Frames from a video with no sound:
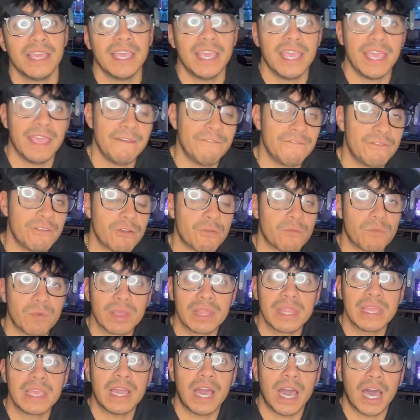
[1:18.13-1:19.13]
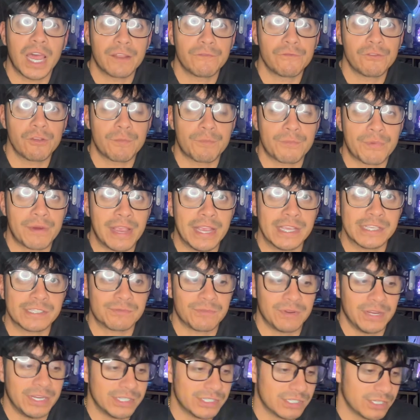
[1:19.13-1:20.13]
if they're really out of your price
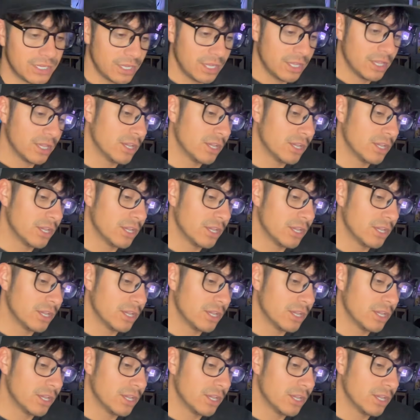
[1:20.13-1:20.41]
range.